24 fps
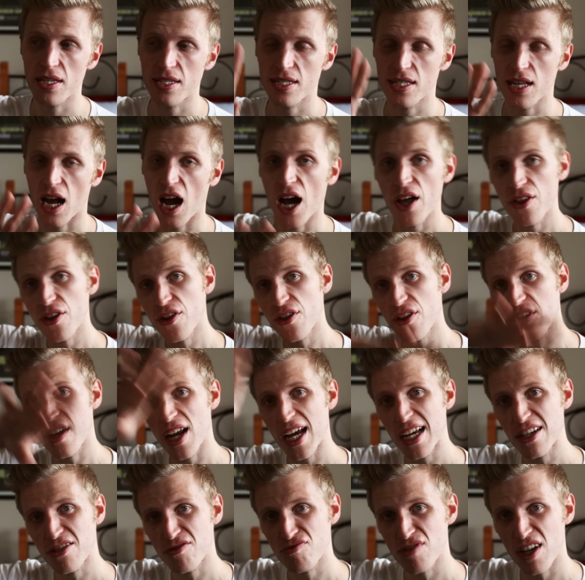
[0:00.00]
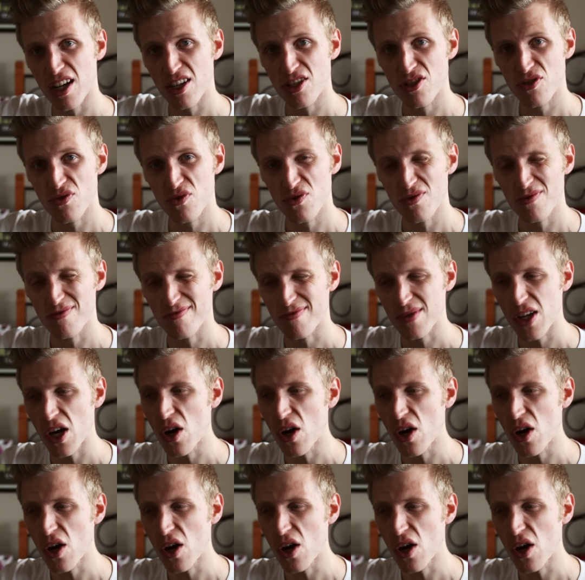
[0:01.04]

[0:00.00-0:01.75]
that's other than heterosexual,